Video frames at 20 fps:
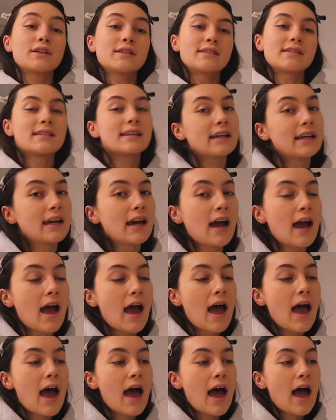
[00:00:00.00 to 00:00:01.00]
can see
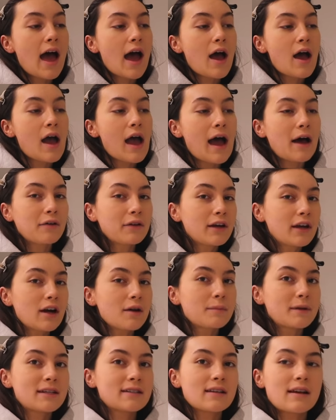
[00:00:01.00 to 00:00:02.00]
how they are,
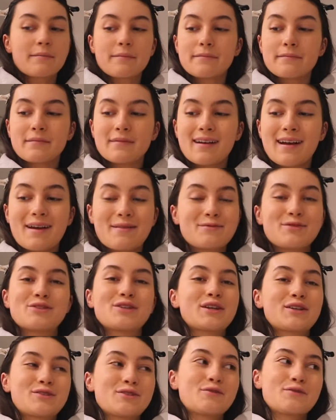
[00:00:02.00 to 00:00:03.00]
because I'm just,
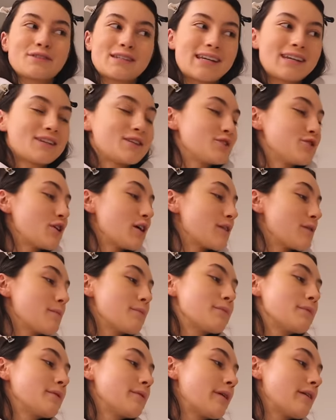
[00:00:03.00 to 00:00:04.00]
like, so excited to try
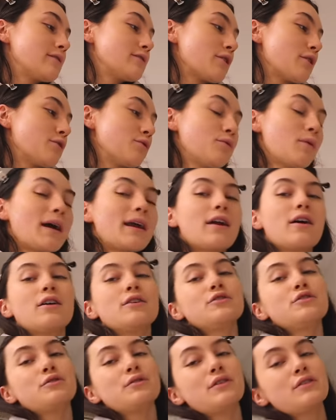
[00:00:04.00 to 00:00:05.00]
them. So why
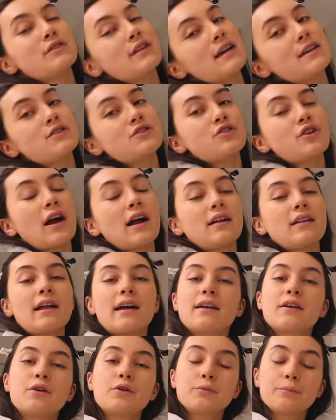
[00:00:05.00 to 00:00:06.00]
not do a little test trial
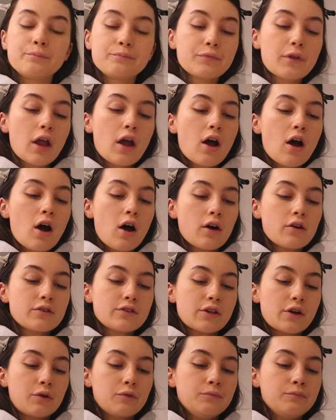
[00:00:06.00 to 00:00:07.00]
at home?
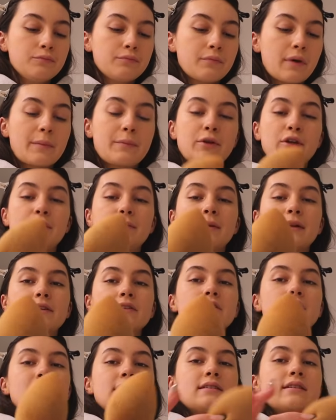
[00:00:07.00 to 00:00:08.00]
Also, my beauty
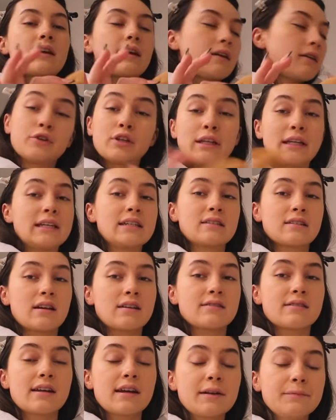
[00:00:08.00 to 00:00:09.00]
blender is, like, really
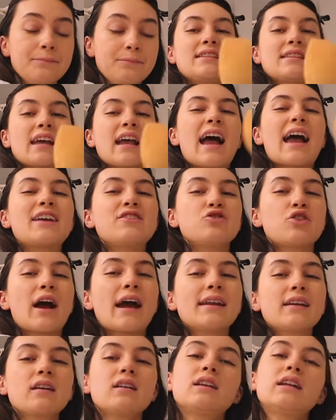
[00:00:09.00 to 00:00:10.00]
disgusting. It's, like, I
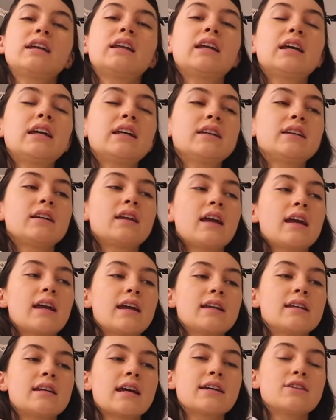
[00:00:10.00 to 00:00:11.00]
tried to clean it.
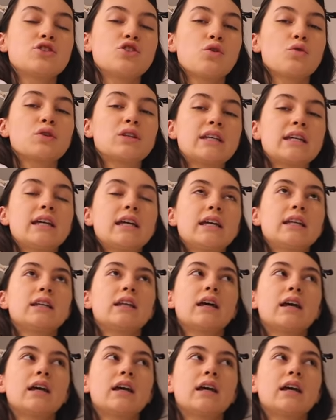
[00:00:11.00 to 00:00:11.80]
And I soaked it in,